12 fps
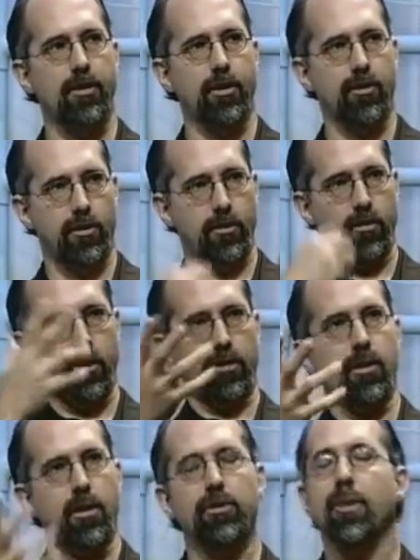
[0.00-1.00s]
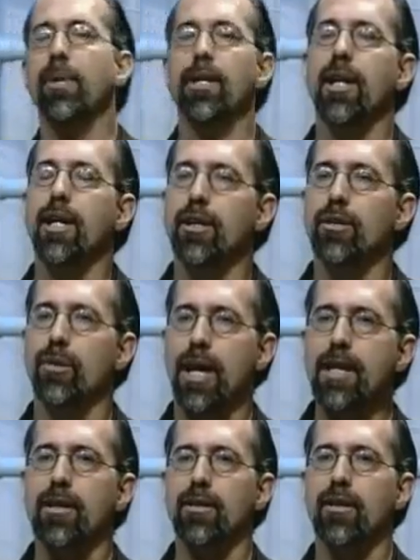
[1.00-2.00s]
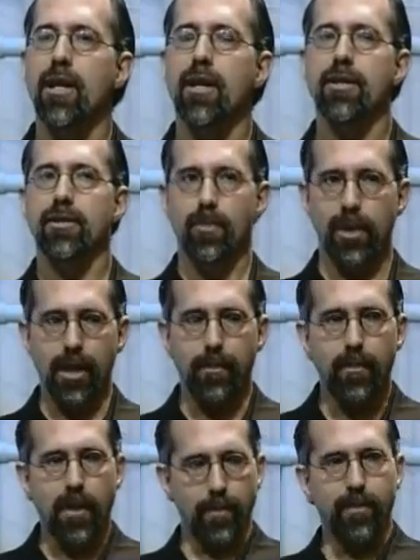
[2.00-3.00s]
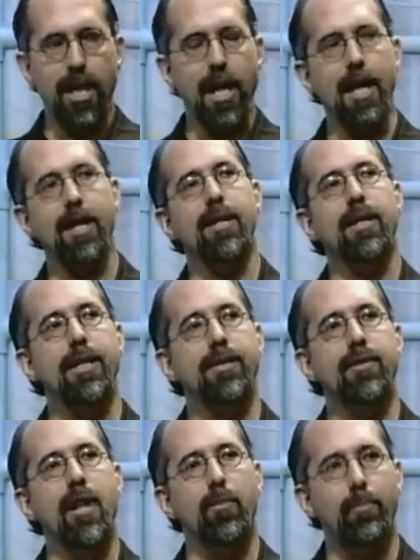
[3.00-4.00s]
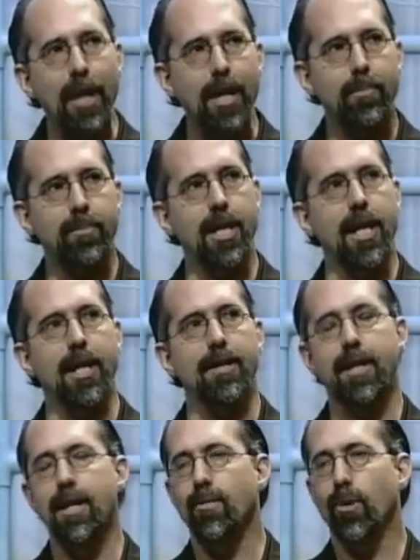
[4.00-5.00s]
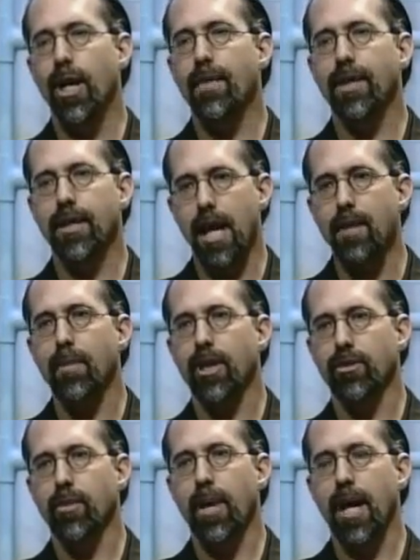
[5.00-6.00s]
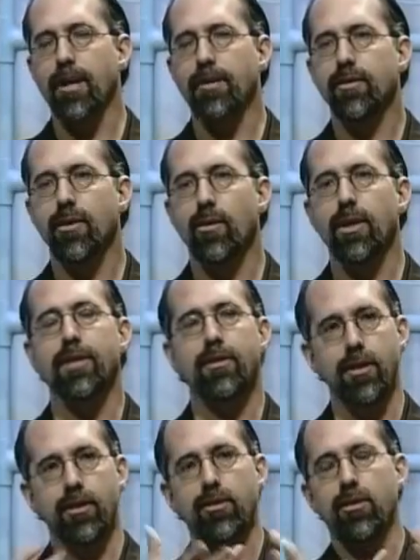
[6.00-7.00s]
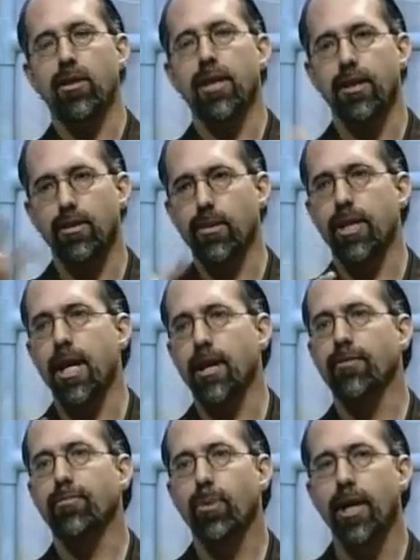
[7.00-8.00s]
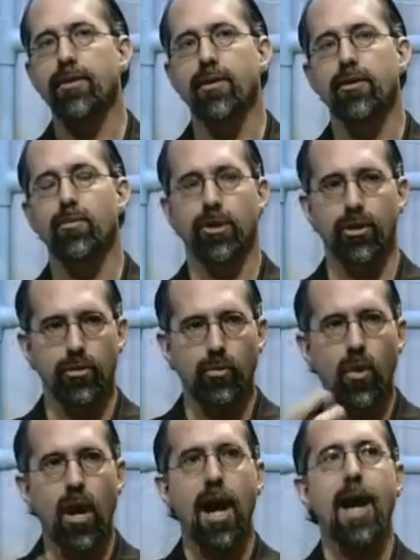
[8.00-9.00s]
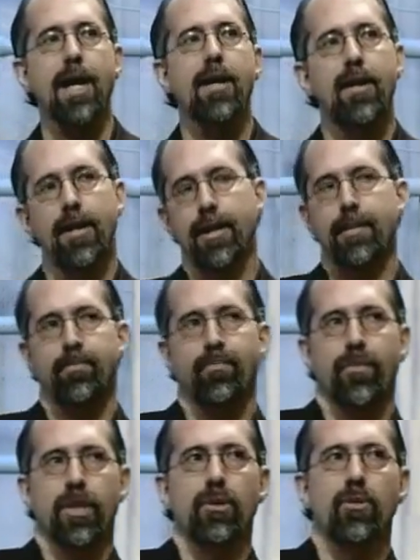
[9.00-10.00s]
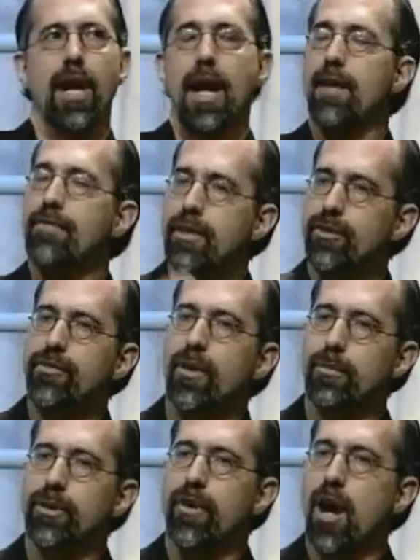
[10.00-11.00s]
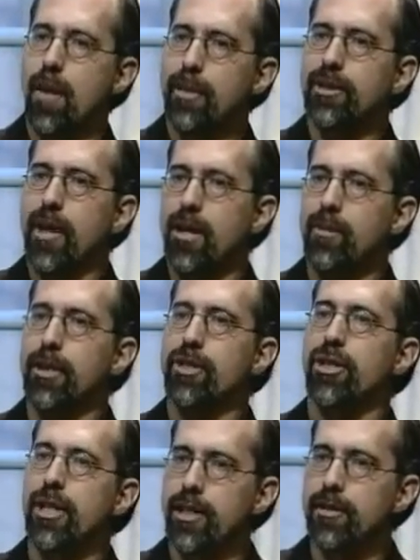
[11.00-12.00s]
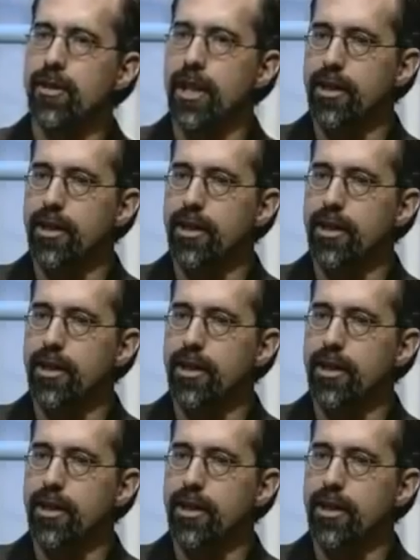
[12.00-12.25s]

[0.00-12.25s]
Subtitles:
just something like a grail to be obtained, it's now been obtained, and we're having nightmares about it. So it's turning into a negative presence, which is why you have these films of homicidal machines,